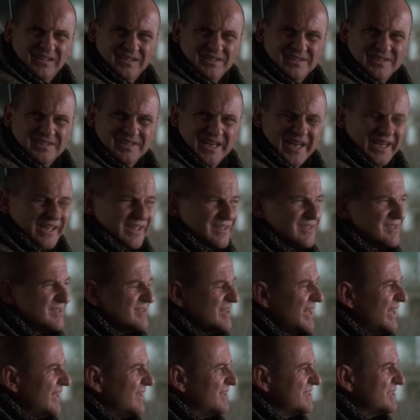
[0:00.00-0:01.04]

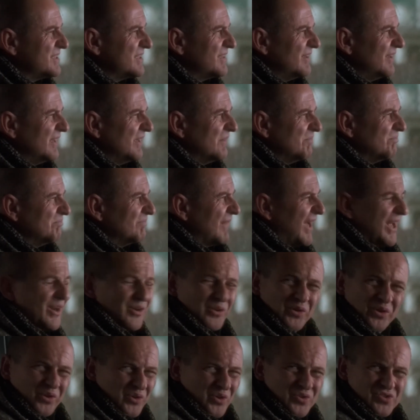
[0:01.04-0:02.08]
Snakes. I
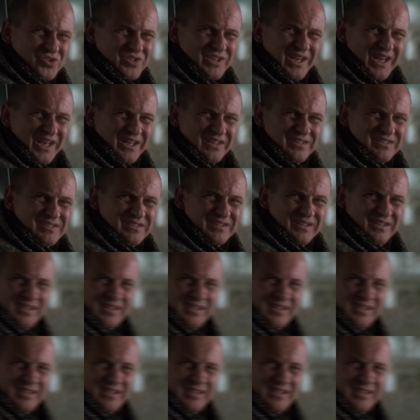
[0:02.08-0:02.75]
don't know no snakes.